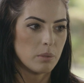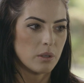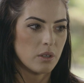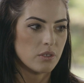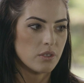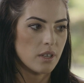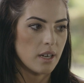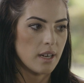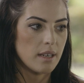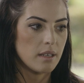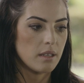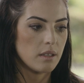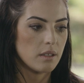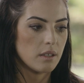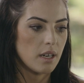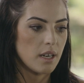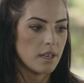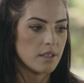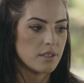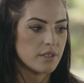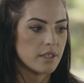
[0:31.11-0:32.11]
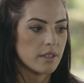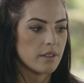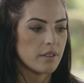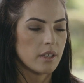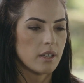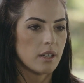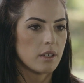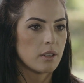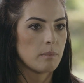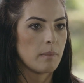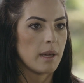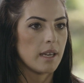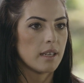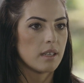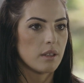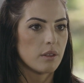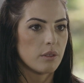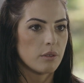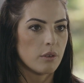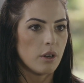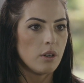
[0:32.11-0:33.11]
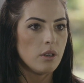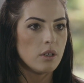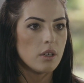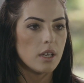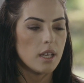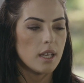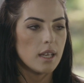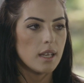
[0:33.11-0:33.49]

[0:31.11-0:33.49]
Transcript: because I, I just didn't think I could make it through.